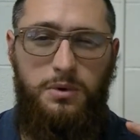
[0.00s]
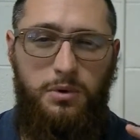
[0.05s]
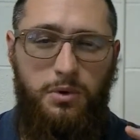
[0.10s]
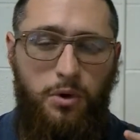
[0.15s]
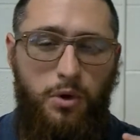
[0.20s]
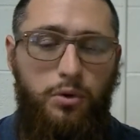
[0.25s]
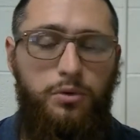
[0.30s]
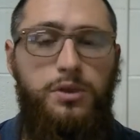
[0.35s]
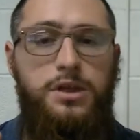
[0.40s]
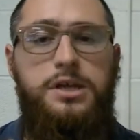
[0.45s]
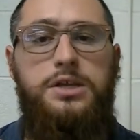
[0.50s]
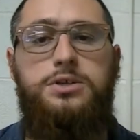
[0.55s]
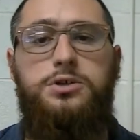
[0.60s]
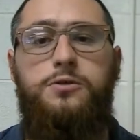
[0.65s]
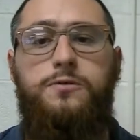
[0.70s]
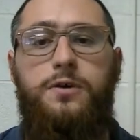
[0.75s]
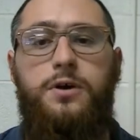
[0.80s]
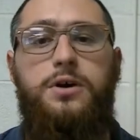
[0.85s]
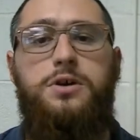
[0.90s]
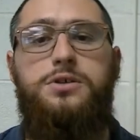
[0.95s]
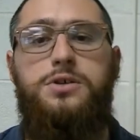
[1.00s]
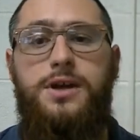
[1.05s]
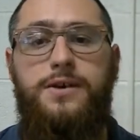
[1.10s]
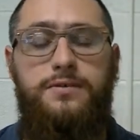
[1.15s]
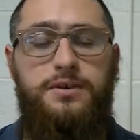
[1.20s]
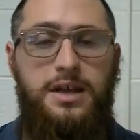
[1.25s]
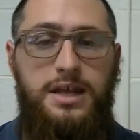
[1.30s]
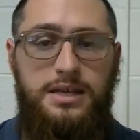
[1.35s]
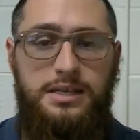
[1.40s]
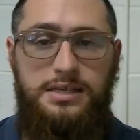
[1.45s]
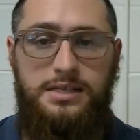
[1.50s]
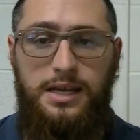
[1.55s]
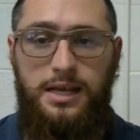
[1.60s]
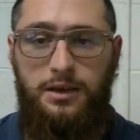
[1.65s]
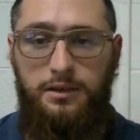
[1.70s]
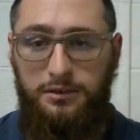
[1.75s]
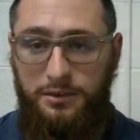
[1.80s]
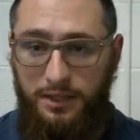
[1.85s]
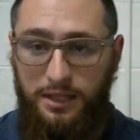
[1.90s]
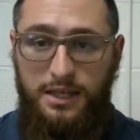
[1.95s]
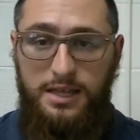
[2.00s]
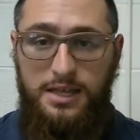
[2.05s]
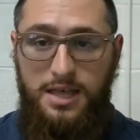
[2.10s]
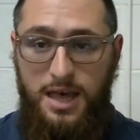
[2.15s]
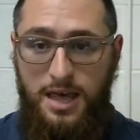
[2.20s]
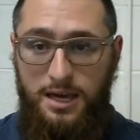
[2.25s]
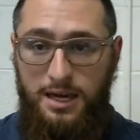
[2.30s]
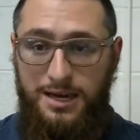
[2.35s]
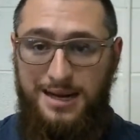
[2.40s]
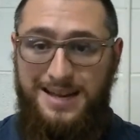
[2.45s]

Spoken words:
only insofar as you have an S sound and